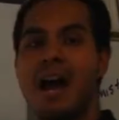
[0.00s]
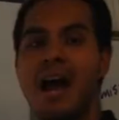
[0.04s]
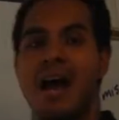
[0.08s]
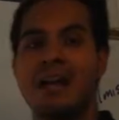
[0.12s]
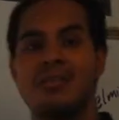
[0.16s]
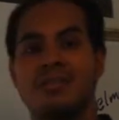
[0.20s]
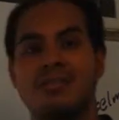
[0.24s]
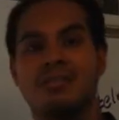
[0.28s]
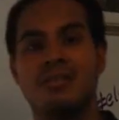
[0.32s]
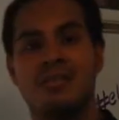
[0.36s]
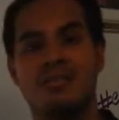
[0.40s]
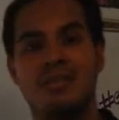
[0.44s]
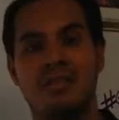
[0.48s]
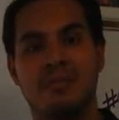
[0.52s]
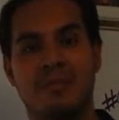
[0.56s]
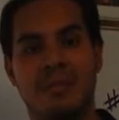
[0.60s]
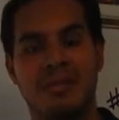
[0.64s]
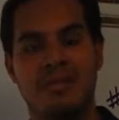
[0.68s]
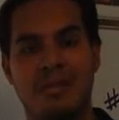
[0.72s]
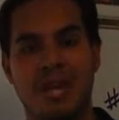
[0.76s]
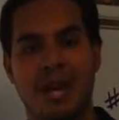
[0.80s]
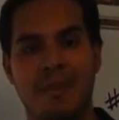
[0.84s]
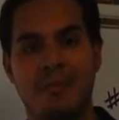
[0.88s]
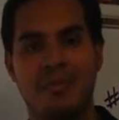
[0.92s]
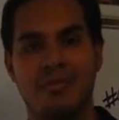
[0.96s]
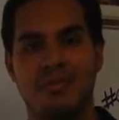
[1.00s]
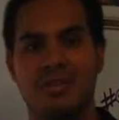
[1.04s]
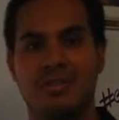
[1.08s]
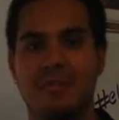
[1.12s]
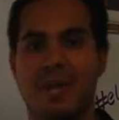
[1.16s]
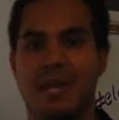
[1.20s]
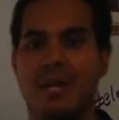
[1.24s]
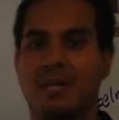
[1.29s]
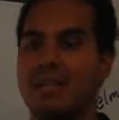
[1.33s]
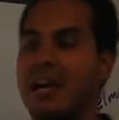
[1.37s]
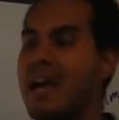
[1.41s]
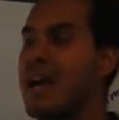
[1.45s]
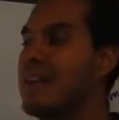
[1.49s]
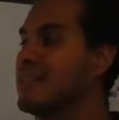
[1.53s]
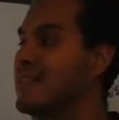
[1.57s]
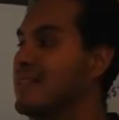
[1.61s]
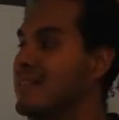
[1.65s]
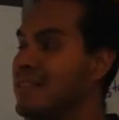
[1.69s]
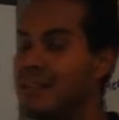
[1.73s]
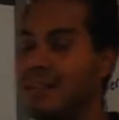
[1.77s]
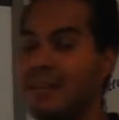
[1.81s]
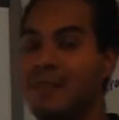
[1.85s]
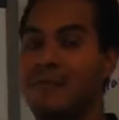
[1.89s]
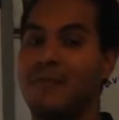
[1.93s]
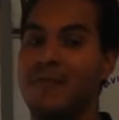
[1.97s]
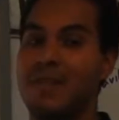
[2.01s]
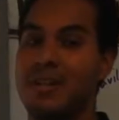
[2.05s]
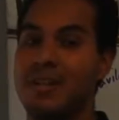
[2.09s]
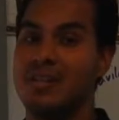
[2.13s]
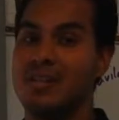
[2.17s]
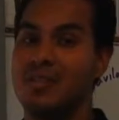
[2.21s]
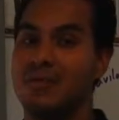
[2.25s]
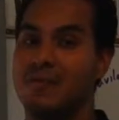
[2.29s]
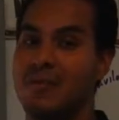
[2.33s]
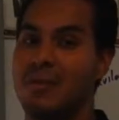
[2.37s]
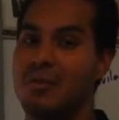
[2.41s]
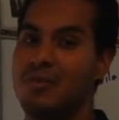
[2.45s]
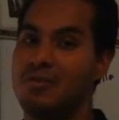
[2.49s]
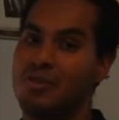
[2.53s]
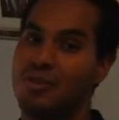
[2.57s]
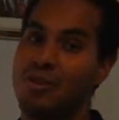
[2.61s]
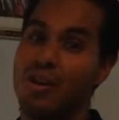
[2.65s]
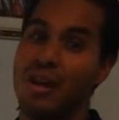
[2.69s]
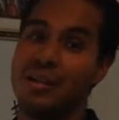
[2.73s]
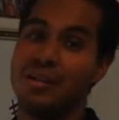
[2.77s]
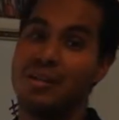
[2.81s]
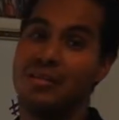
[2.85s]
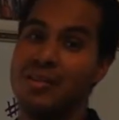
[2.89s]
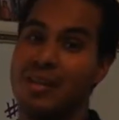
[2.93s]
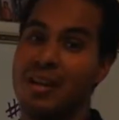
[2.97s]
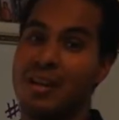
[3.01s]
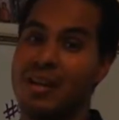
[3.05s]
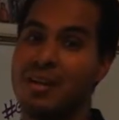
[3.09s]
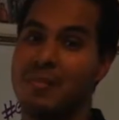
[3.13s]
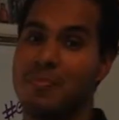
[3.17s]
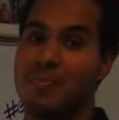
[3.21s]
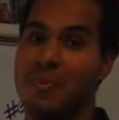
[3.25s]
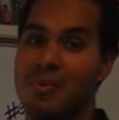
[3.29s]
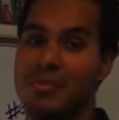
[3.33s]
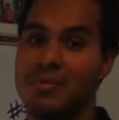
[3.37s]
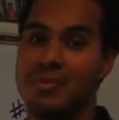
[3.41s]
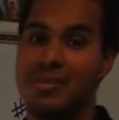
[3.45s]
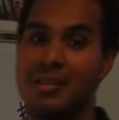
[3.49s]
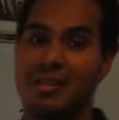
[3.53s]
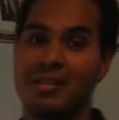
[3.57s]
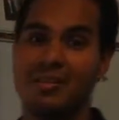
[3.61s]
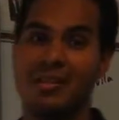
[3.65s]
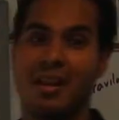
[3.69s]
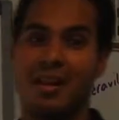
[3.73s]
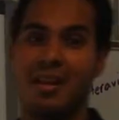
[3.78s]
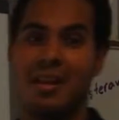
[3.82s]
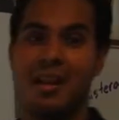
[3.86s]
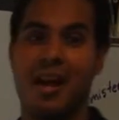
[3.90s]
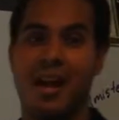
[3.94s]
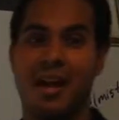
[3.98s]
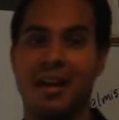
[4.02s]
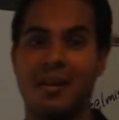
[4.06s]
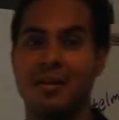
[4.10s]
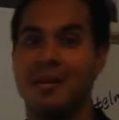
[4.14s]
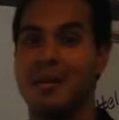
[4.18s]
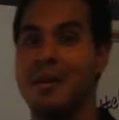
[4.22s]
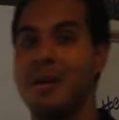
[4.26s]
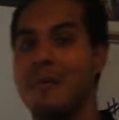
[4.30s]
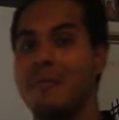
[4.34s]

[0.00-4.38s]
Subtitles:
I just did some examples in my class and didn't finish a few, so I decided to post these online.